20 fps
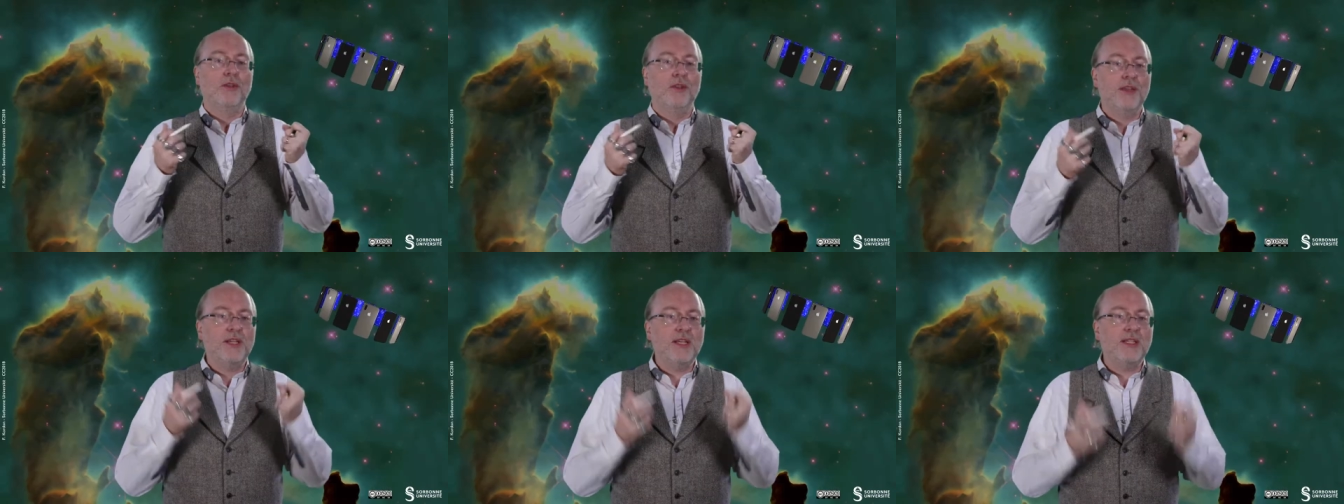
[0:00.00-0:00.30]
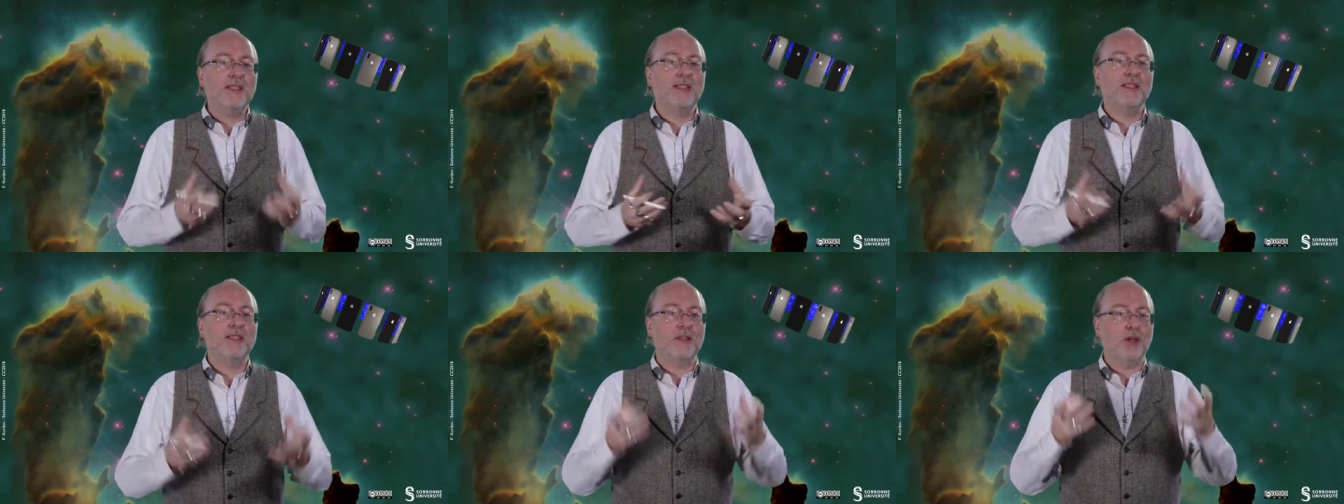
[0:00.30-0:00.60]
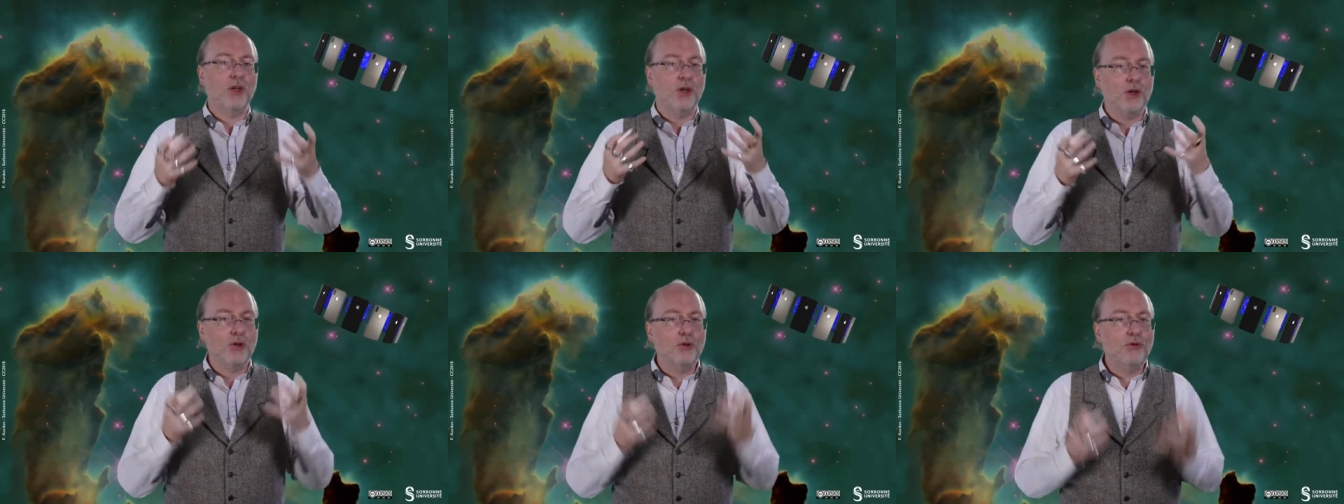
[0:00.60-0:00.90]
this is
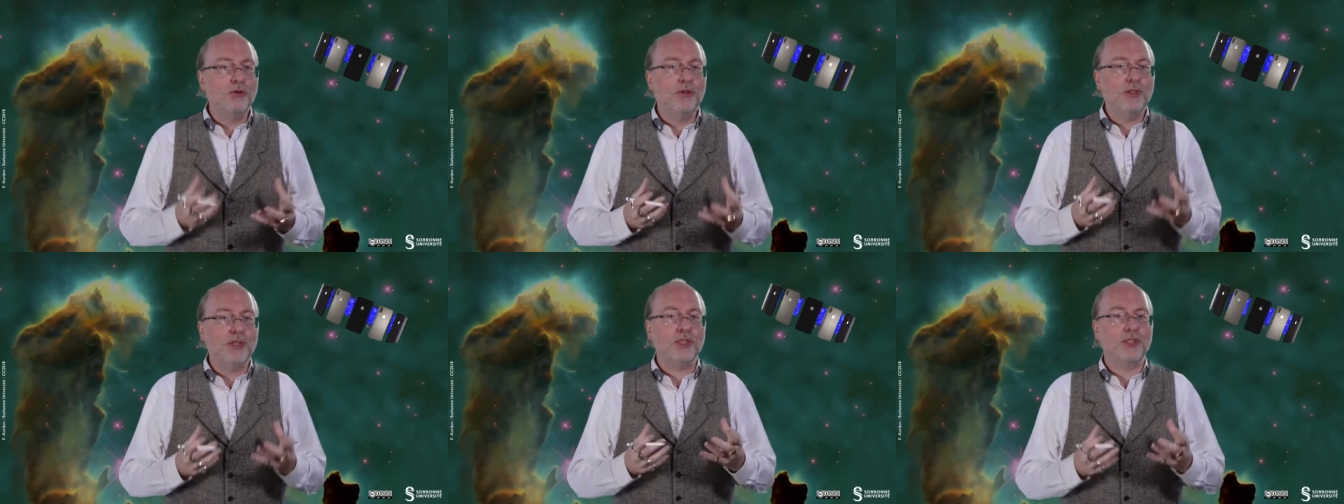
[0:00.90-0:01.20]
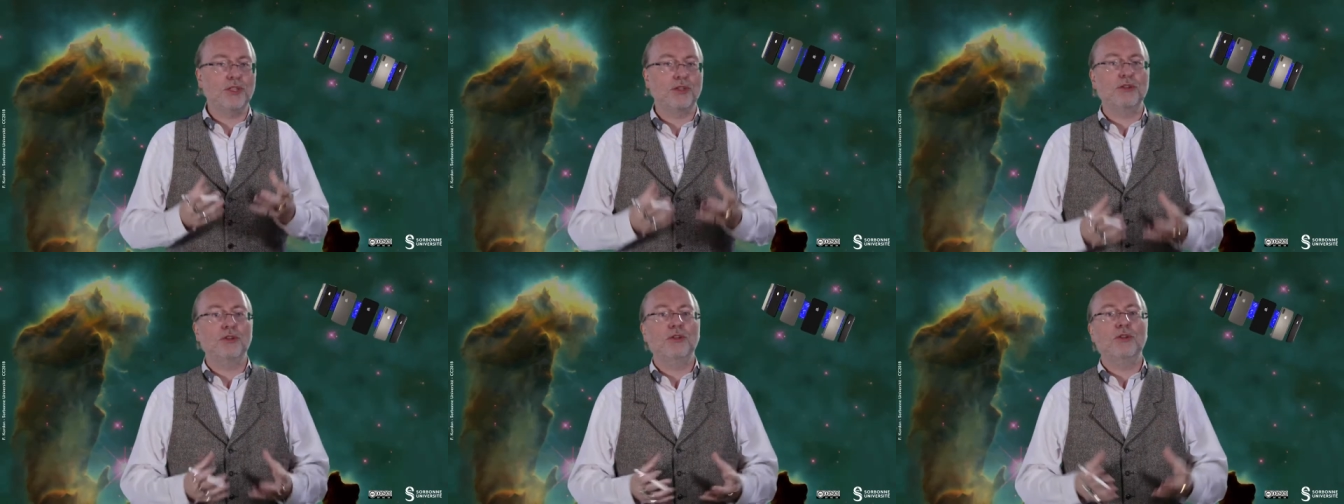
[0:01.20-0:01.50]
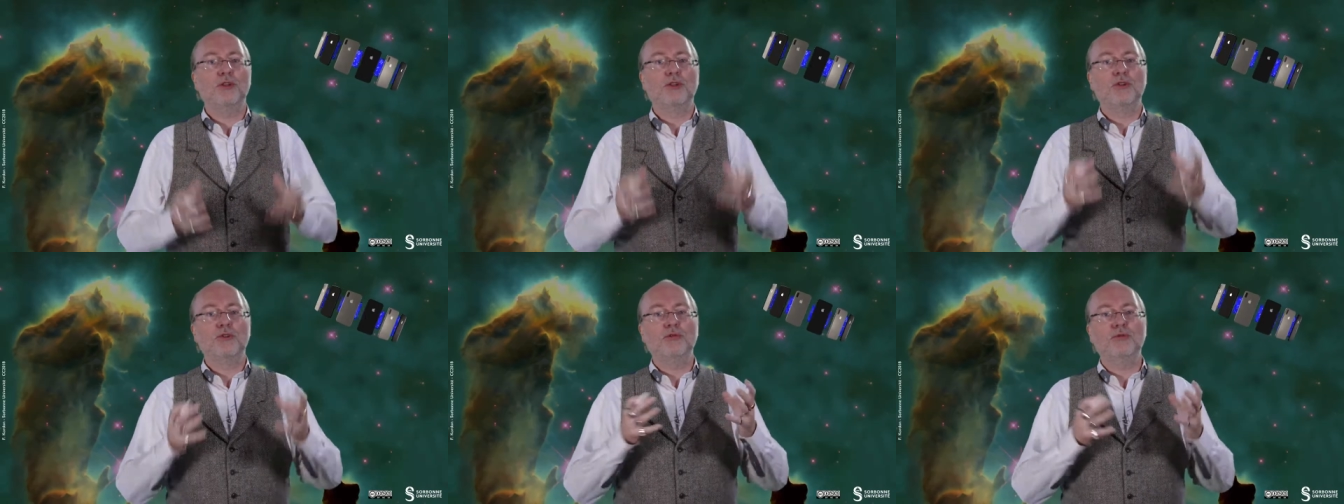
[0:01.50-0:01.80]
a good reason
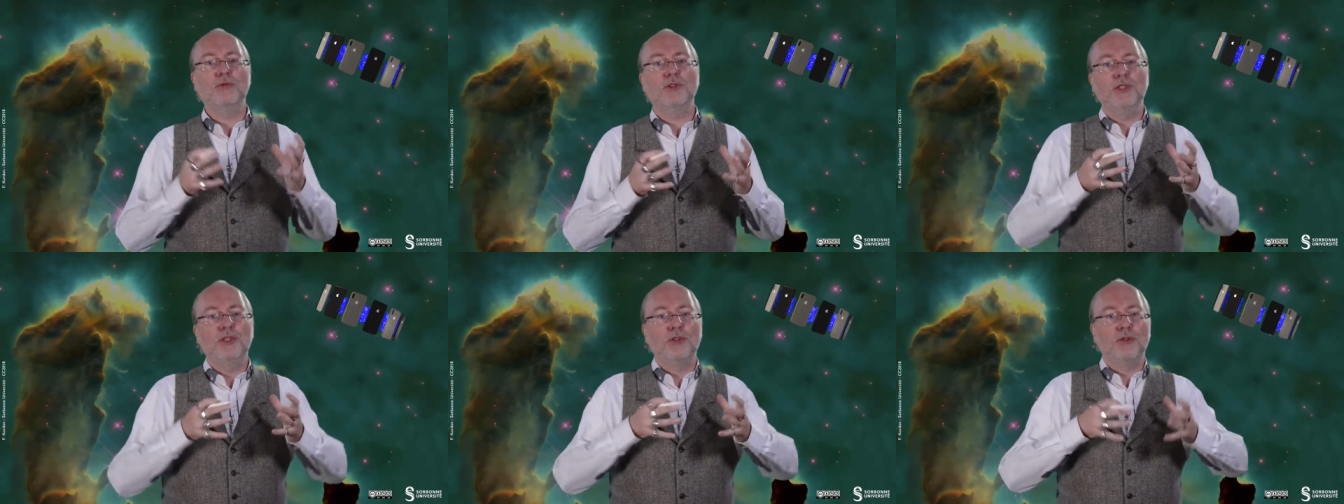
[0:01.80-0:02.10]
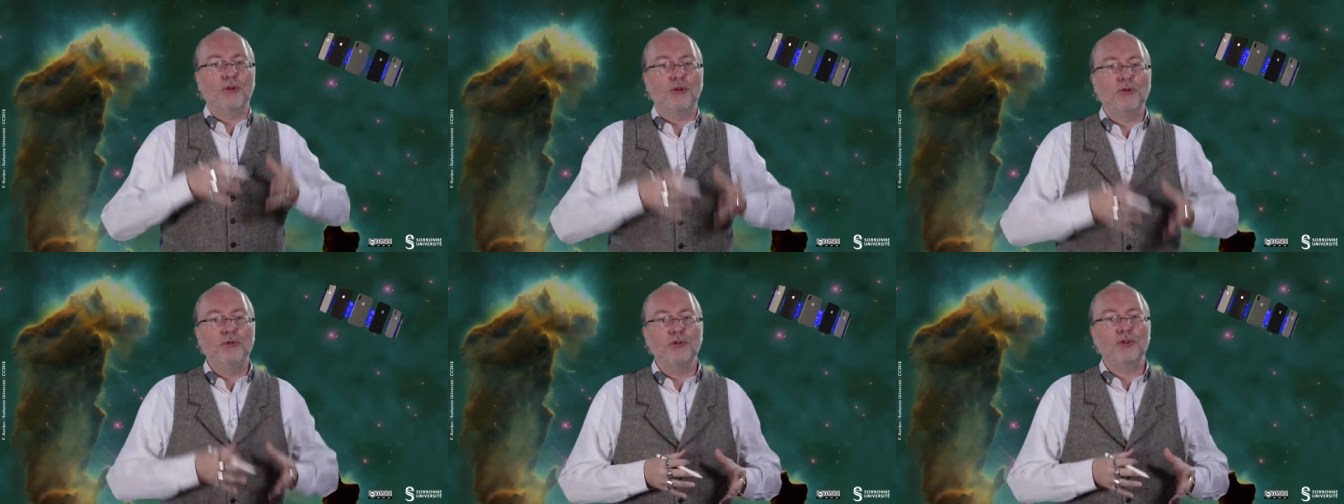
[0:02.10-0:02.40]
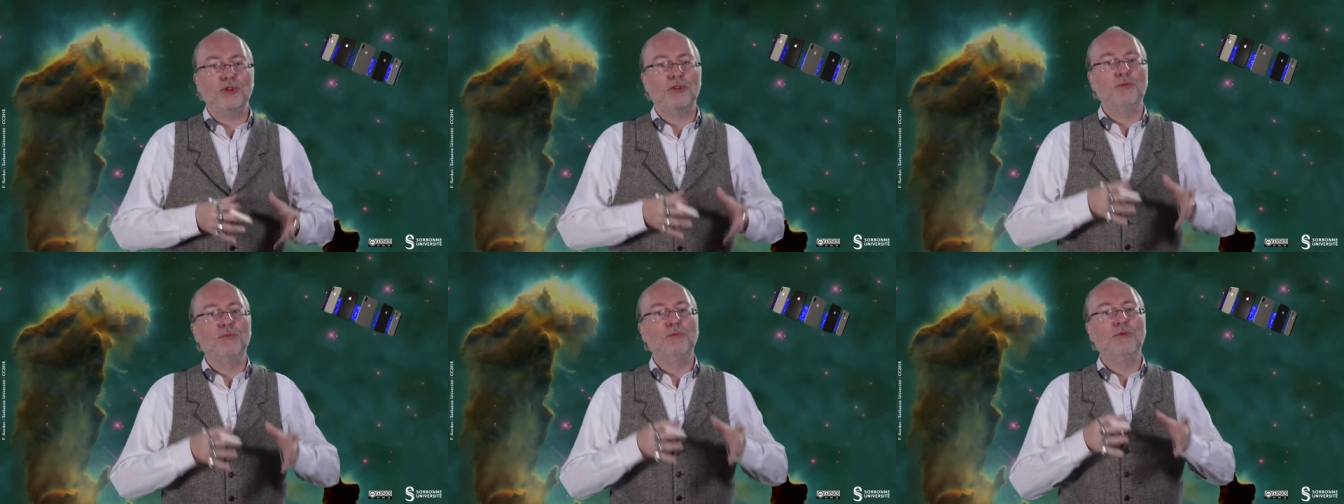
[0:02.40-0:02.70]
to
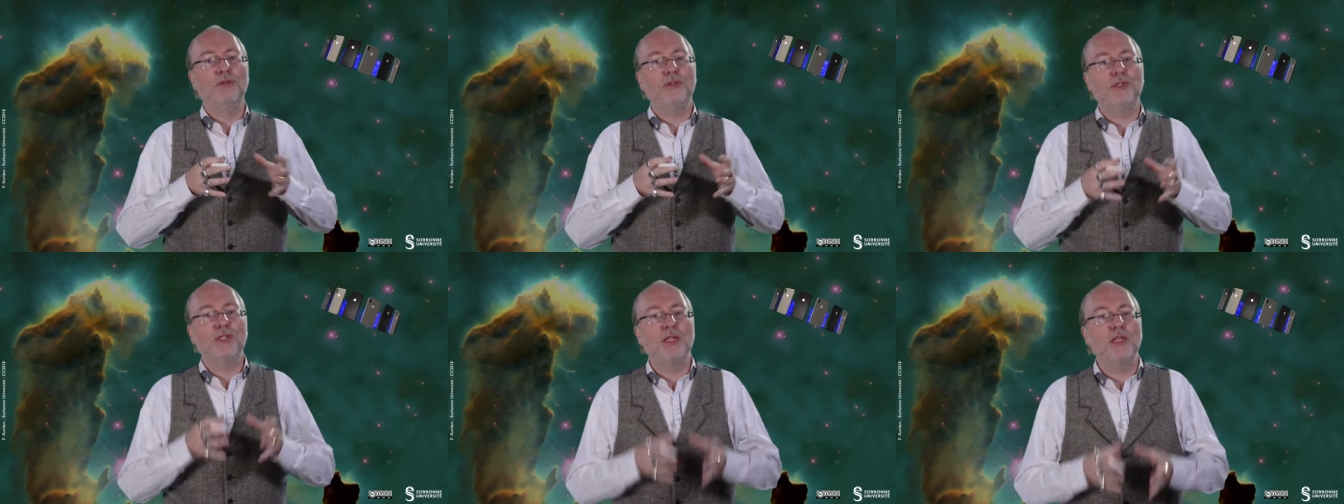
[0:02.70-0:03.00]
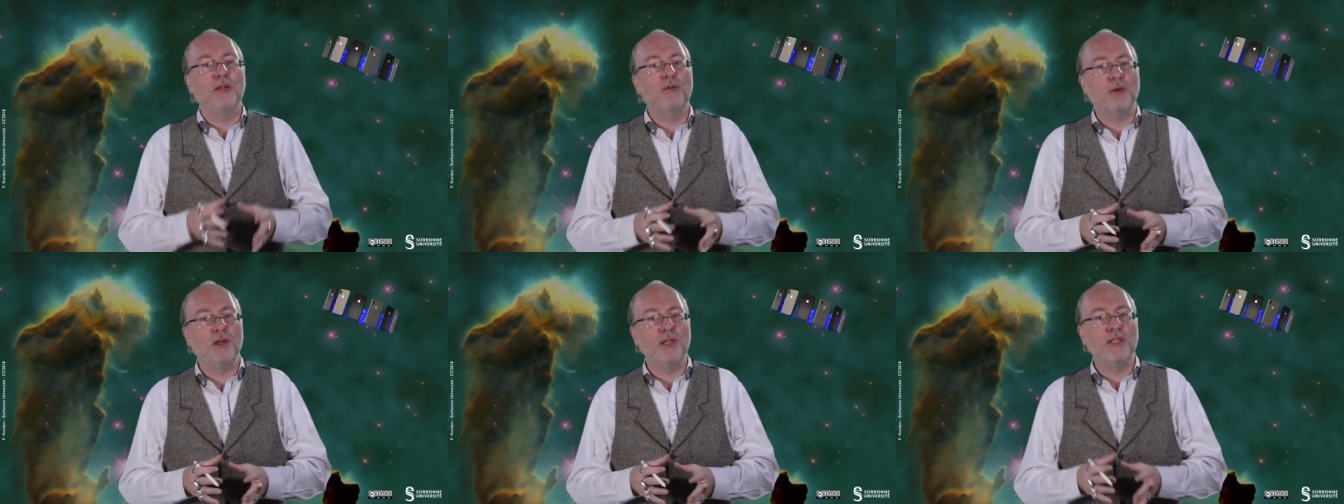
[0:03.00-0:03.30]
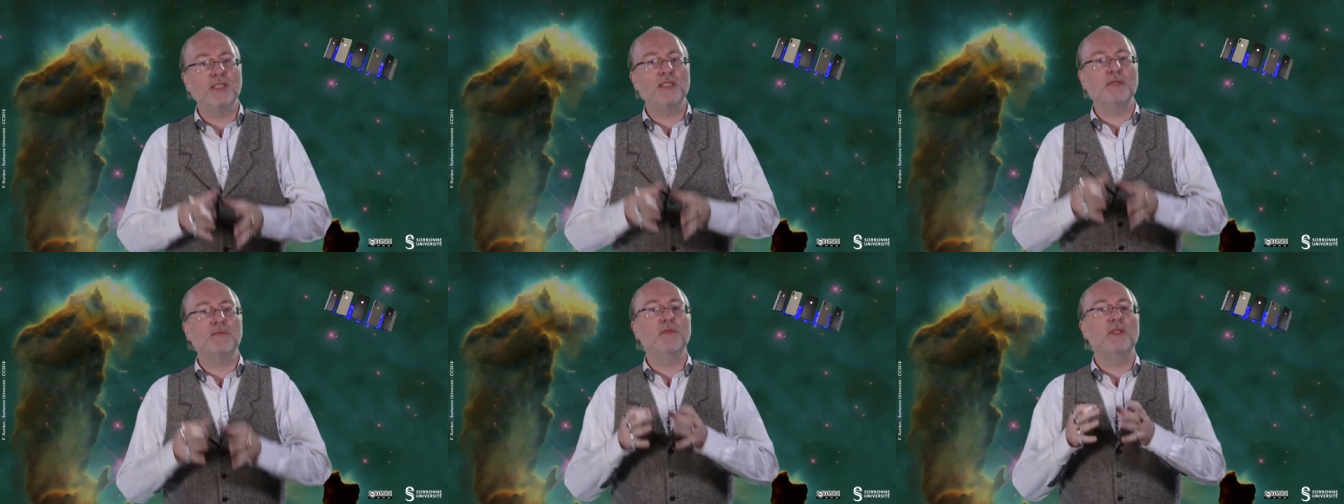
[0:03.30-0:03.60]
introduce
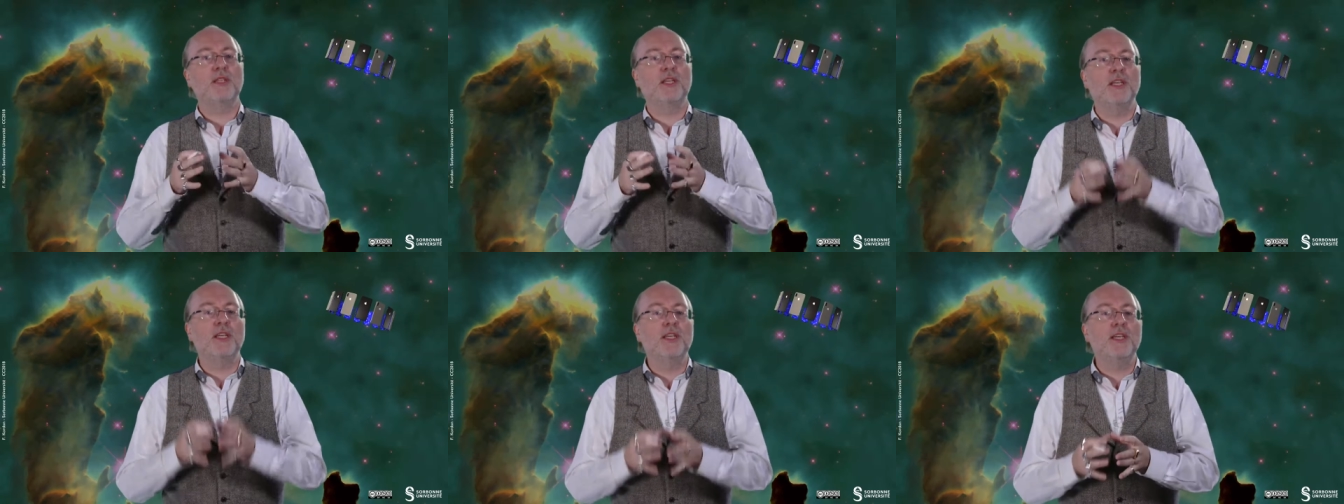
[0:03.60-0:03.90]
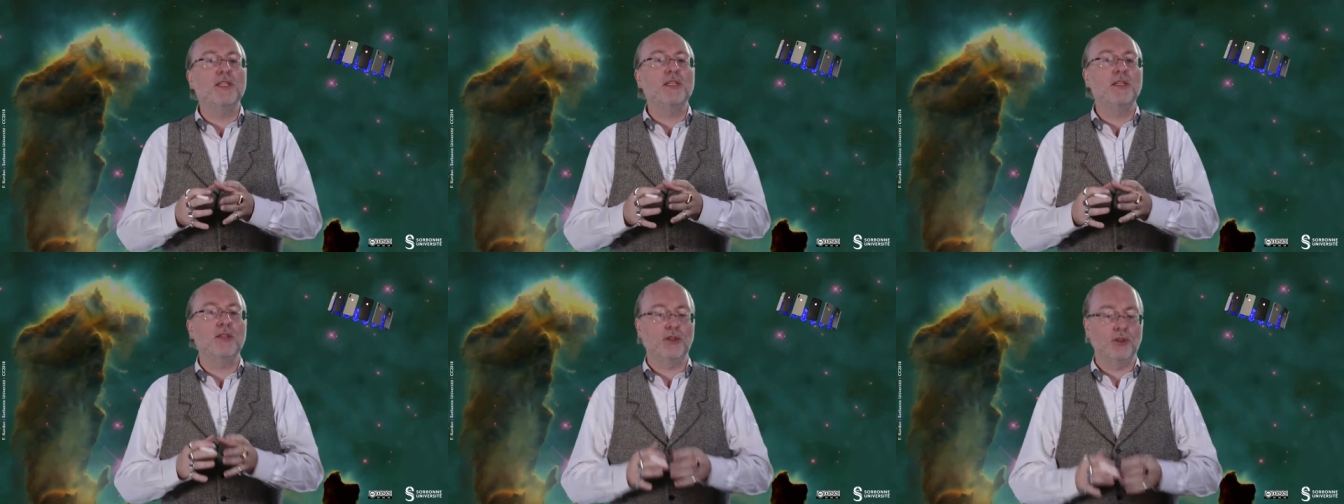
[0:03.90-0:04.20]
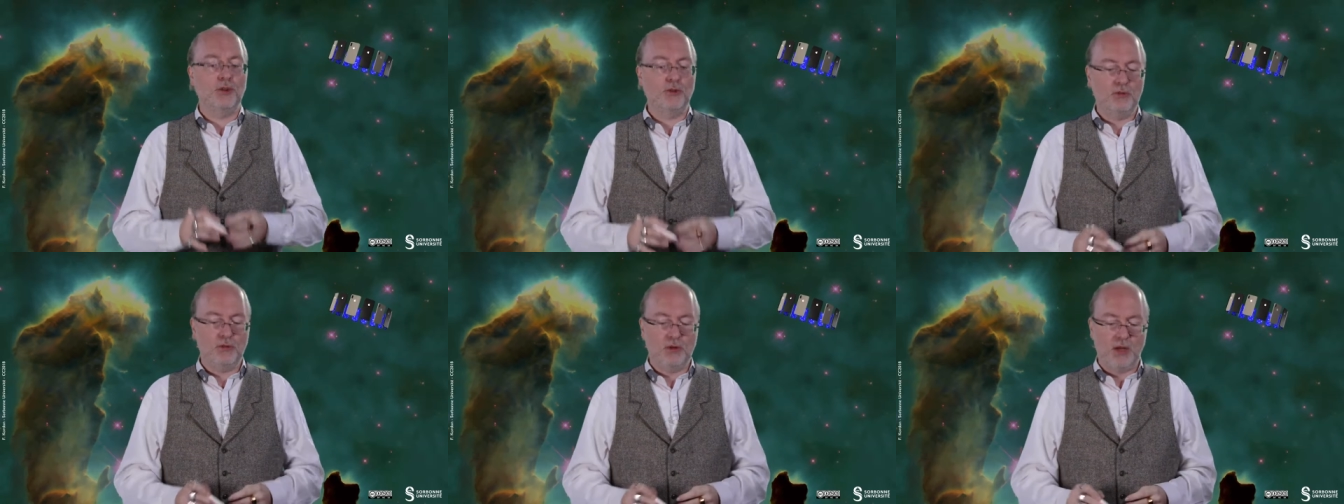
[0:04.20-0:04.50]
multilingualism in
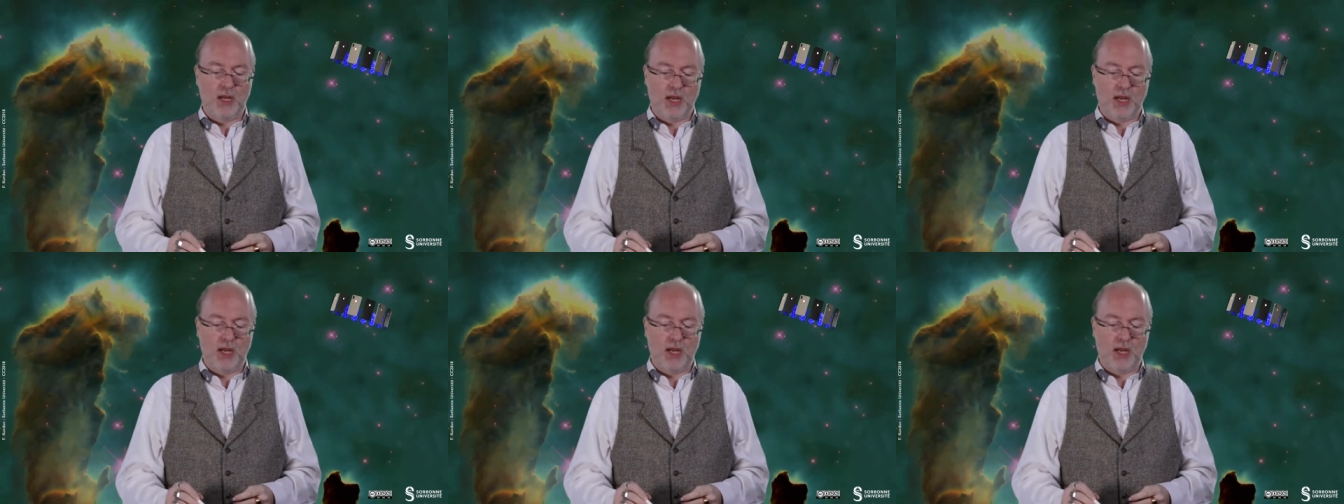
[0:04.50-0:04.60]
your